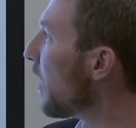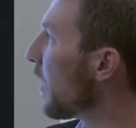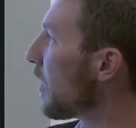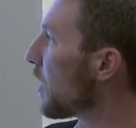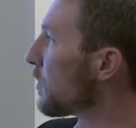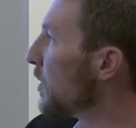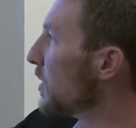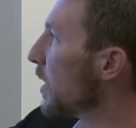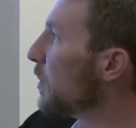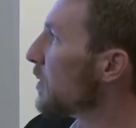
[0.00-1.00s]
and then customer
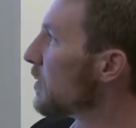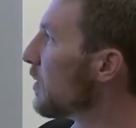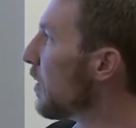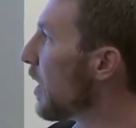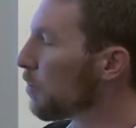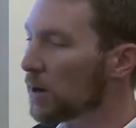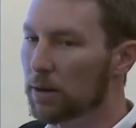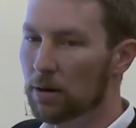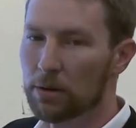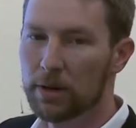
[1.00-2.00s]
segments, they bring
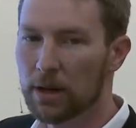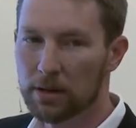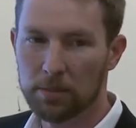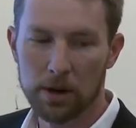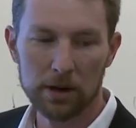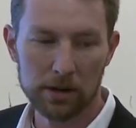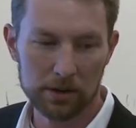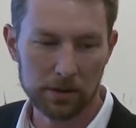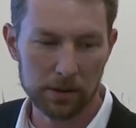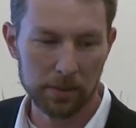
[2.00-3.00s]
their own data to the party,
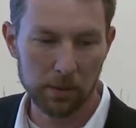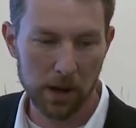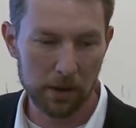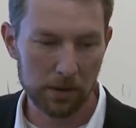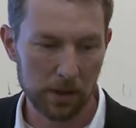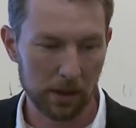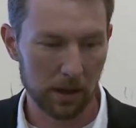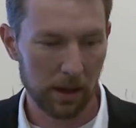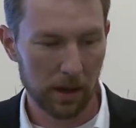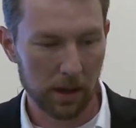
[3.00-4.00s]
so it's B Y O D.
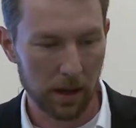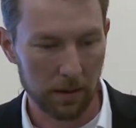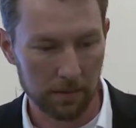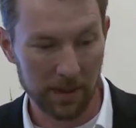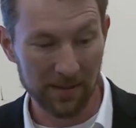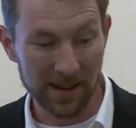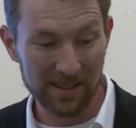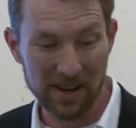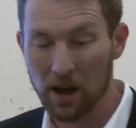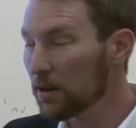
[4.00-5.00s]
Um, they've got a
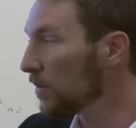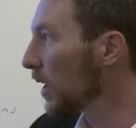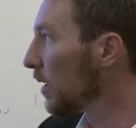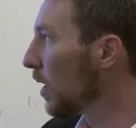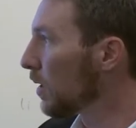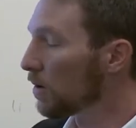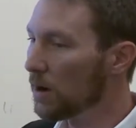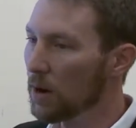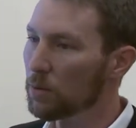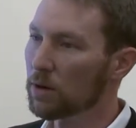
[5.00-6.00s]
ton of data on their
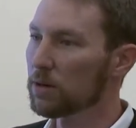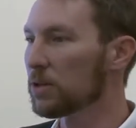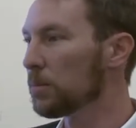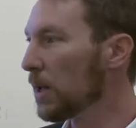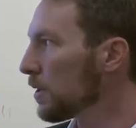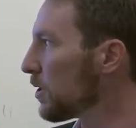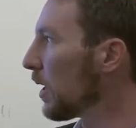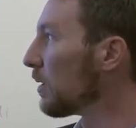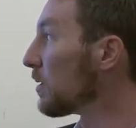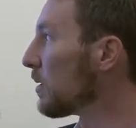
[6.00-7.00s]
network, supply
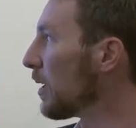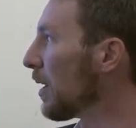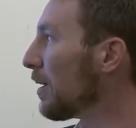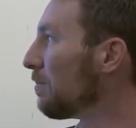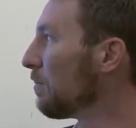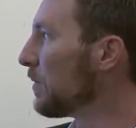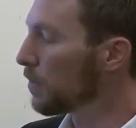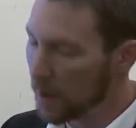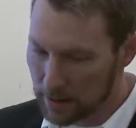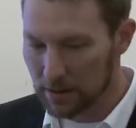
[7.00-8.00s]
chains, uh,
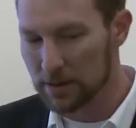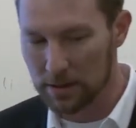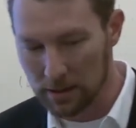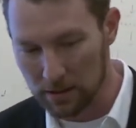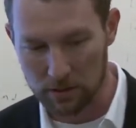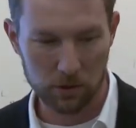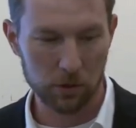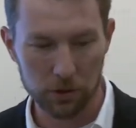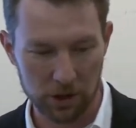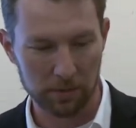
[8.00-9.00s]
dependencies,
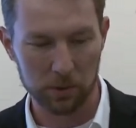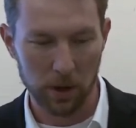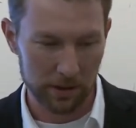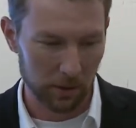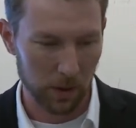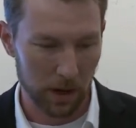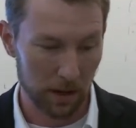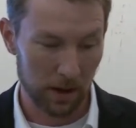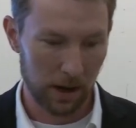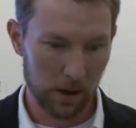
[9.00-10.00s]
who ships what to
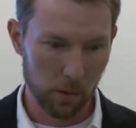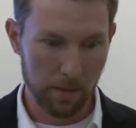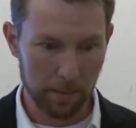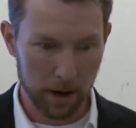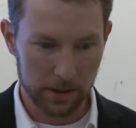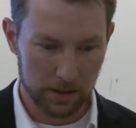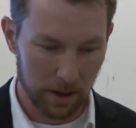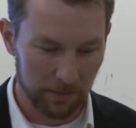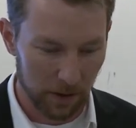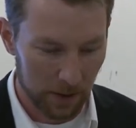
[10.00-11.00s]
where, where my parts
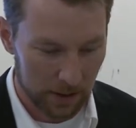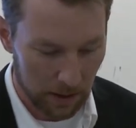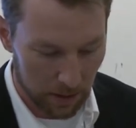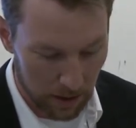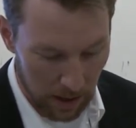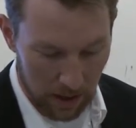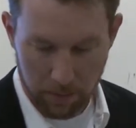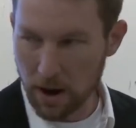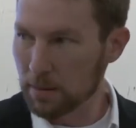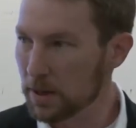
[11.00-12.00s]
come from, et cetera.
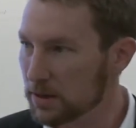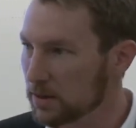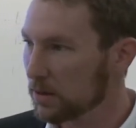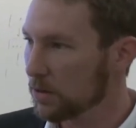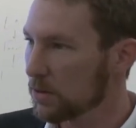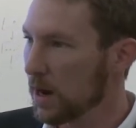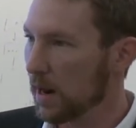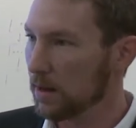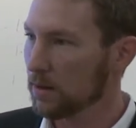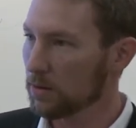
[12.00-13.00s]
Problem is that those, not,
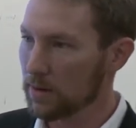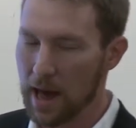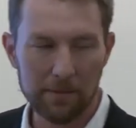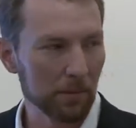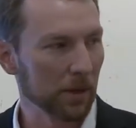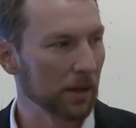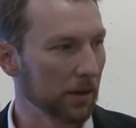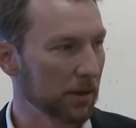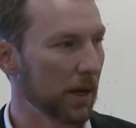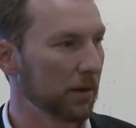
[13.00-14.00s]
those haven't been
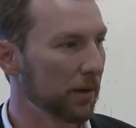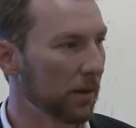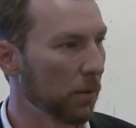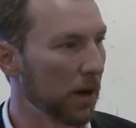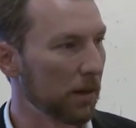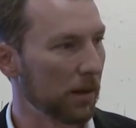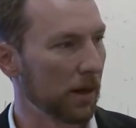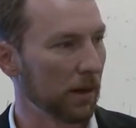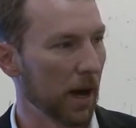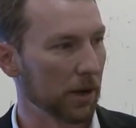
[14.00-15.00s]
intersected in a way that
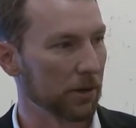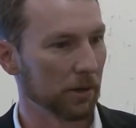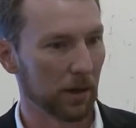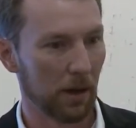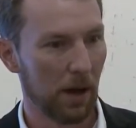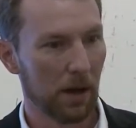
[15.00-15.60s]
they can actually